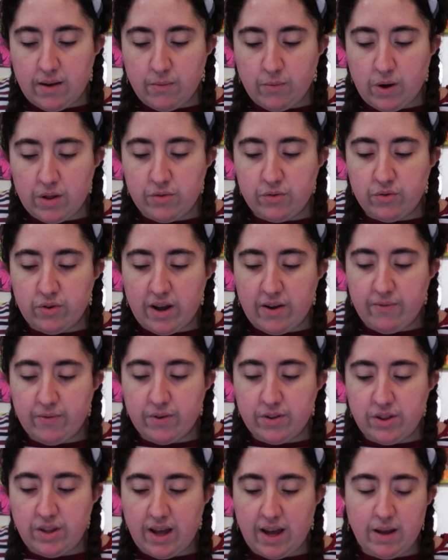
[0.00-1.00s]
was trapped
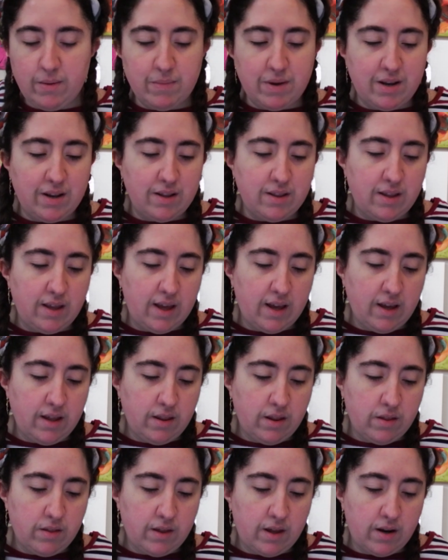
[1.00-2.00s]
for time, and in the end he
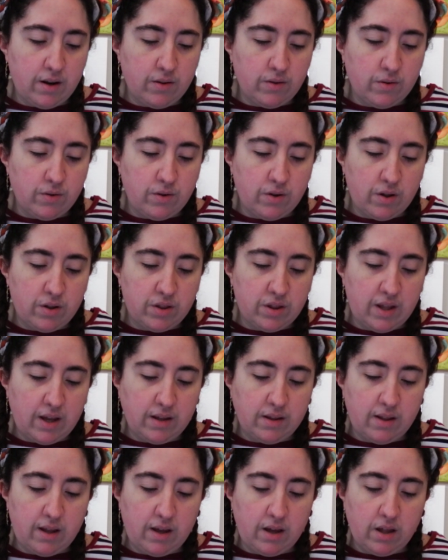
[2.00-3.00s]
decided to just
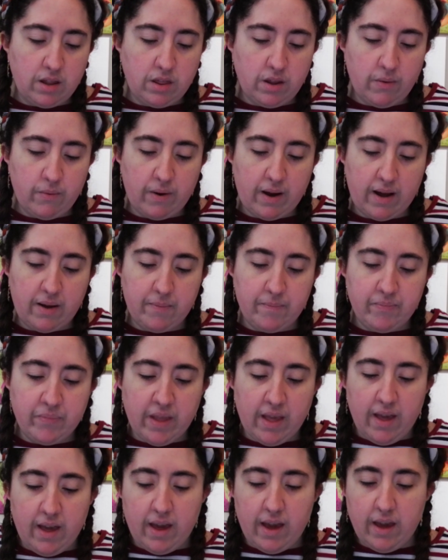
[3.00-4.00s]
take the easy route.
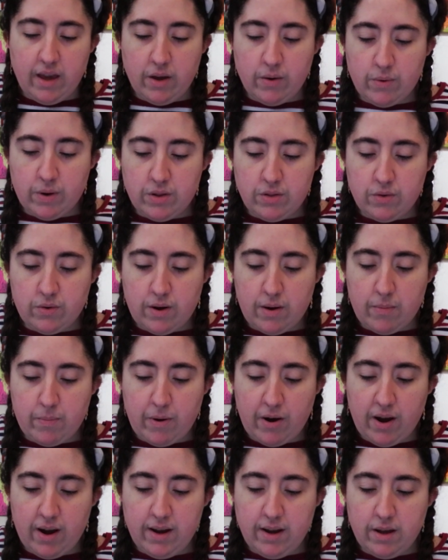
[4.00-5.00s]
And he went to a
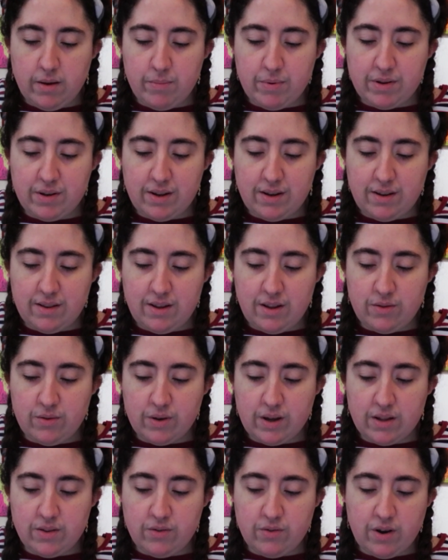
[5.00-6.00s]
bar and he pretended to
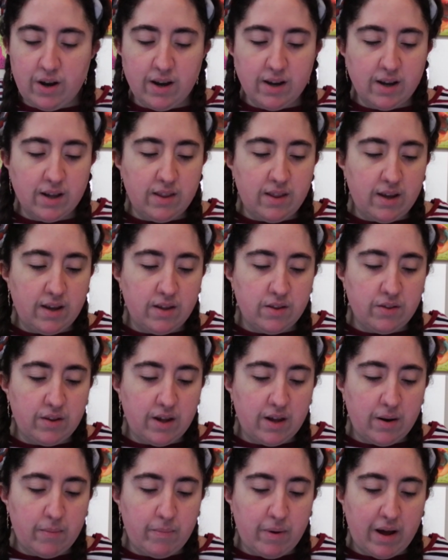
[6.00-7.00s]
get drunk, and then he
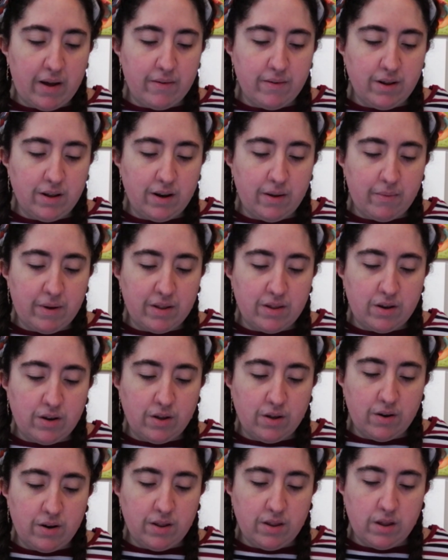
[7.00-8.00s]
started babbling about the
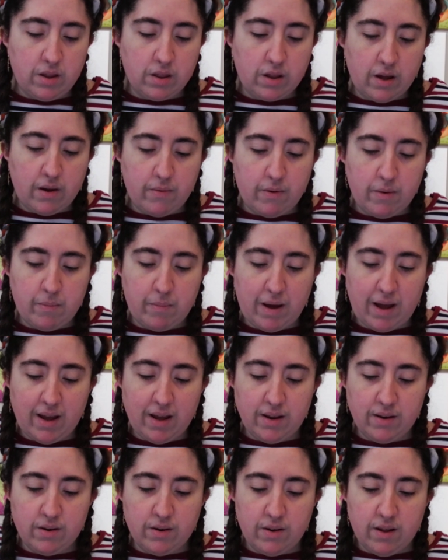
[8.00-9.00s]
newly discovered
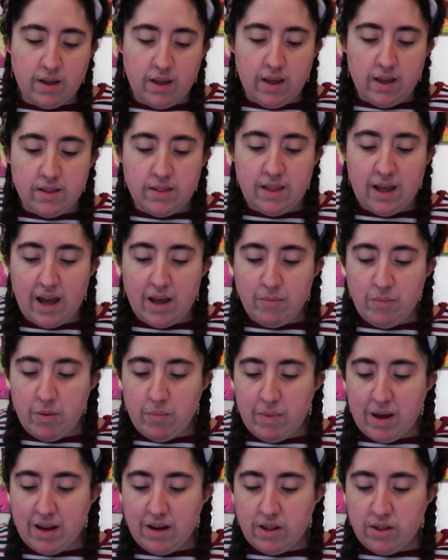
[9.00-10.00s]

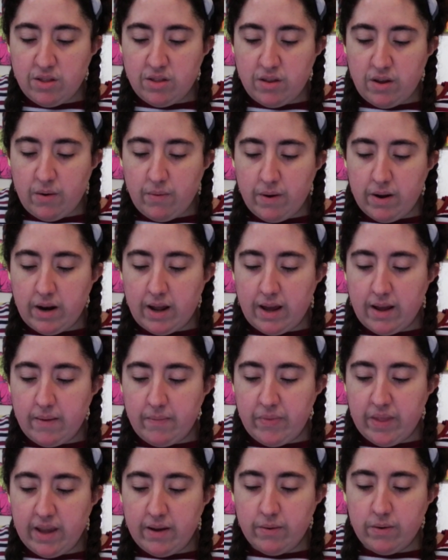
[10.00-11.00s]
diamond mine in Silverland.
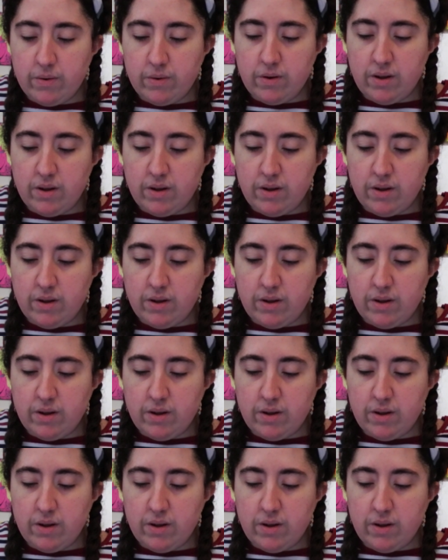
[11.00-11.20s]
It